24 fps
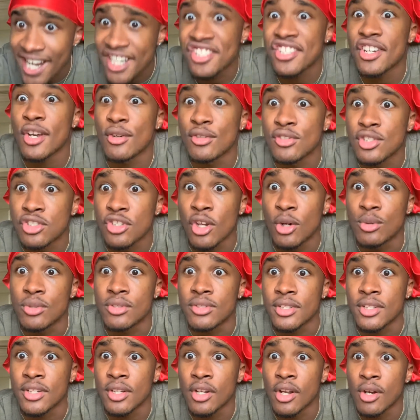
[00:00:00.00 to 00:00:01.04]
Joe soldier,
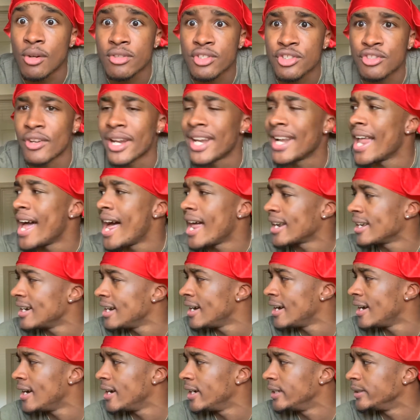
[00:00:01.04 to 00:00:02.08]
you know, straight out
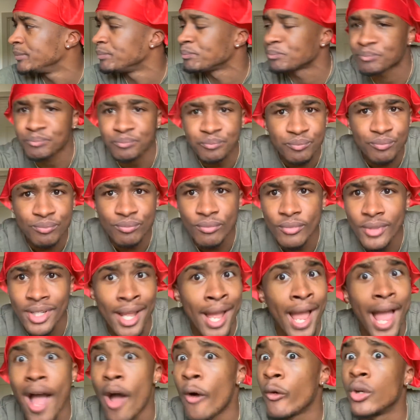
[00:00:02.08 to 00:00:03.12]
of,
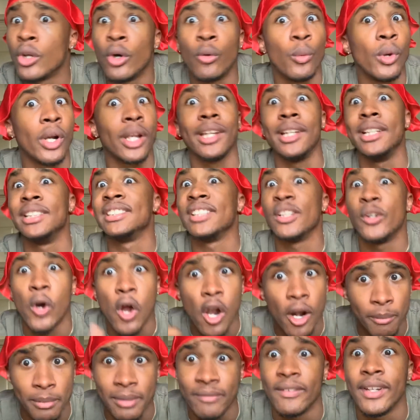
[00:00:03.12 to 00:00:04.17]
one of these little
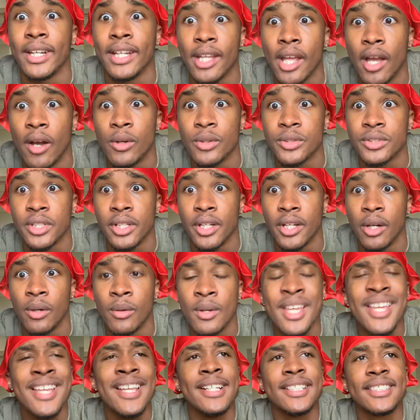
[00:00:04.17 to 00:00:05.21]
army videos, you know,
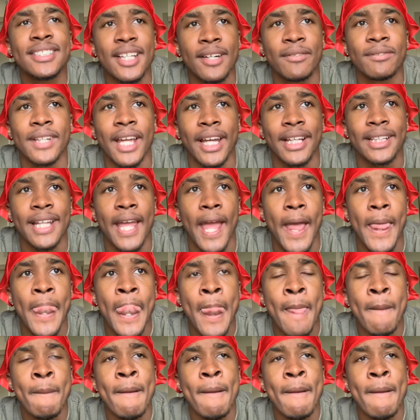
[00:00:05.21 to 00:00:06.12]
stuff like that.